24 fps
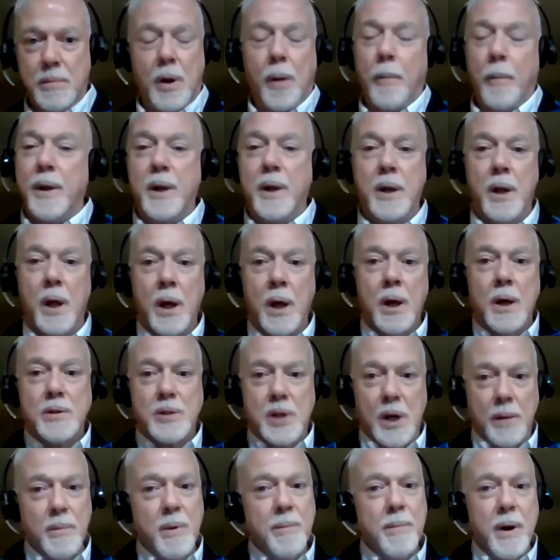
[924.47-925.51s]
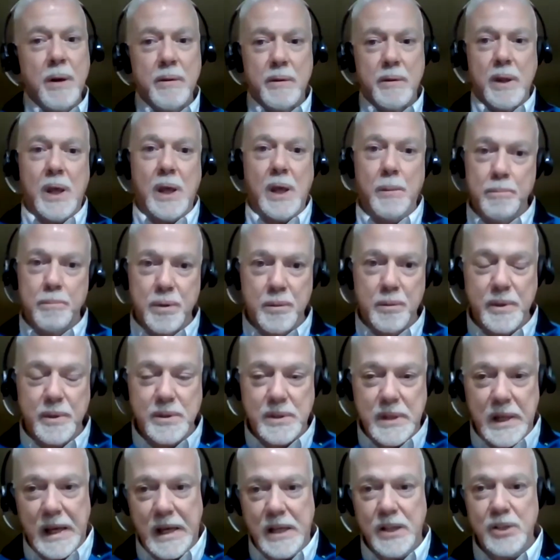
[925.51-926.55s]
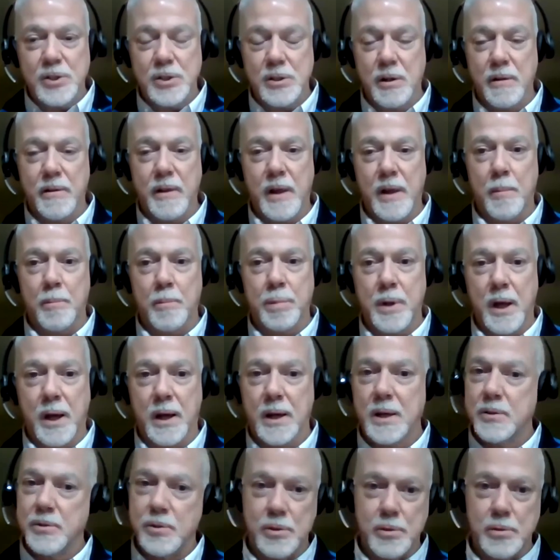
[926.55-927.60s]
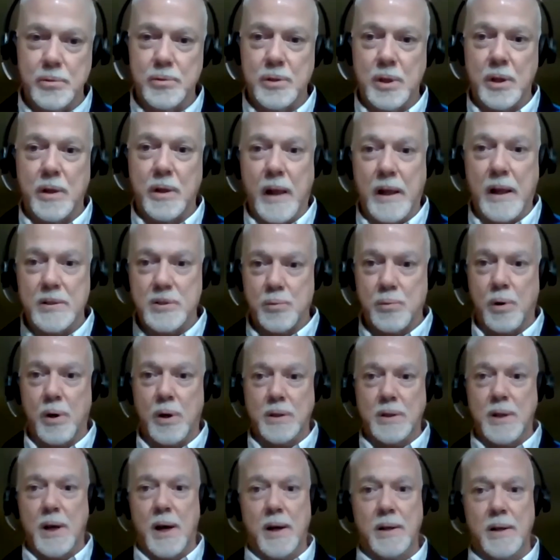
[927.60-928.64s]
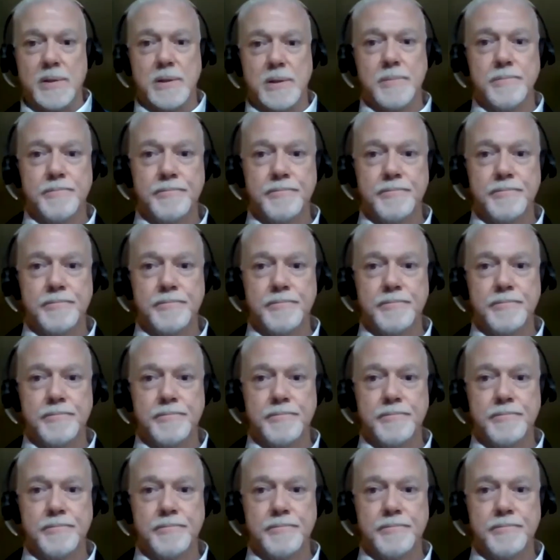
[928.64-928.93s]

I mean, tell me about implementation of that plan, because usually that's where it dies.